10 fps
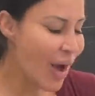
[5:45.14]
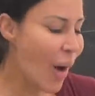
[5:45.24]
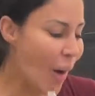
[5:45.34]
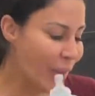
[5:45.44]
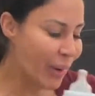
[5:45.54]

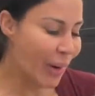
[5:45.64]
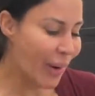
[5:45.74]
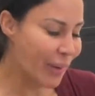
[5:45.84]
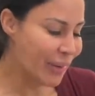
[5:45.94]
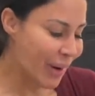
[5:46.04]

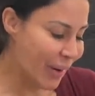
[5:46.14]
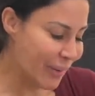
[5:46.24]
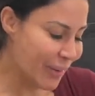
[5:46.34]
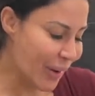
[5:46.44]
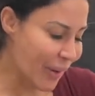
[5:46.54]
oh, is
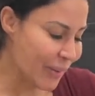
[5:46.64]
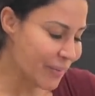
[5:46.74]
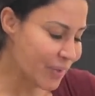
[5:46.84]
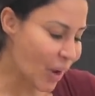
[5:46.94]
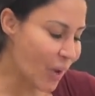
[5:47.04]
very knows what
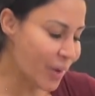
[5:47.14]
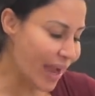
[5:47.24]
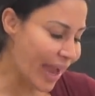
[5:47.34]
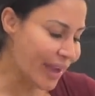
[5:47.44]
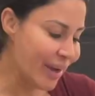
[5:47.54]
she wants.
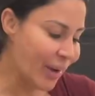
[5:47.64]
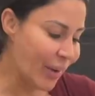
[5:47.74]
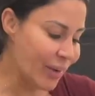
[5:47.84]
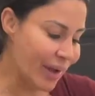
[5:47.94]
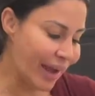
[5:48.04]
Okay,
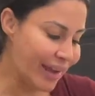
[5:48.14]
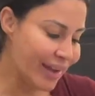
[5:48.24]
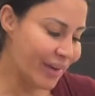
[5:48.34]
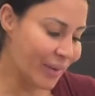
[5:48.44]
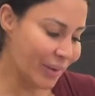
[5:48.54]
okay.
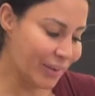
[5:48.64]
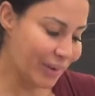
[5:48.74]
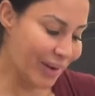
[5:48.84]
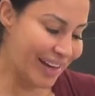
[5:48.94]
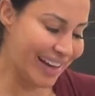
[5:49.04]
Ooh.
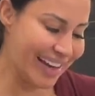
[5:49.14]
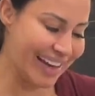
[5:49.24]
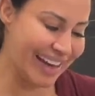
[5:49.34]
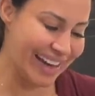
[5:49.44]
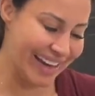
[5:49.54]

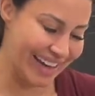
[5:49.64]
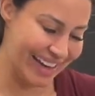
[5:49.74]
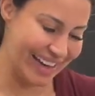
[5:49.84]
Guys,